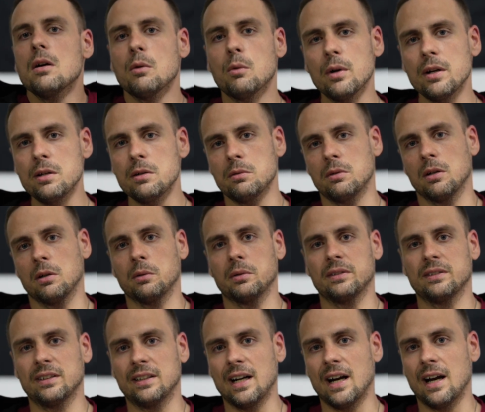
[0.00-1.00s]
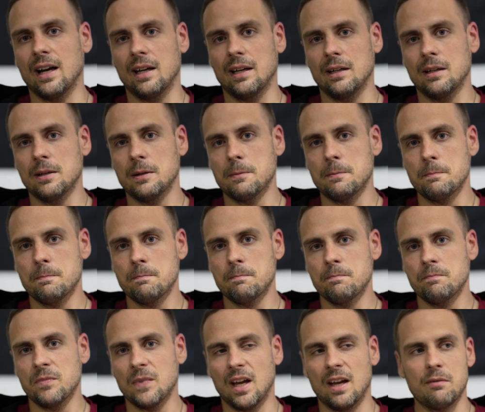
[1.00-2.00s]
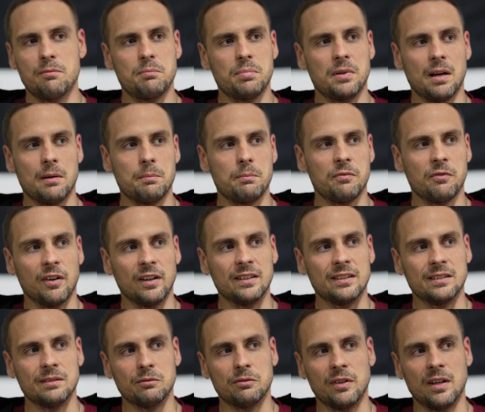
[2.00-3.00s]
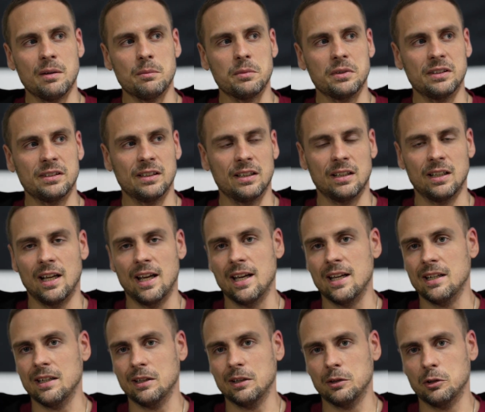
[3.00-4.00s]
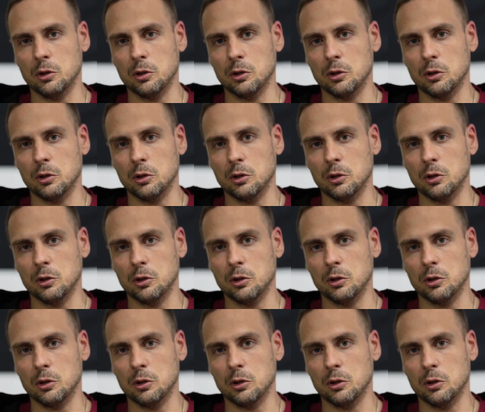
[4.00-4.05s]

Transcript: Where do you go as a guy? I've got friends and family saying, "Hey,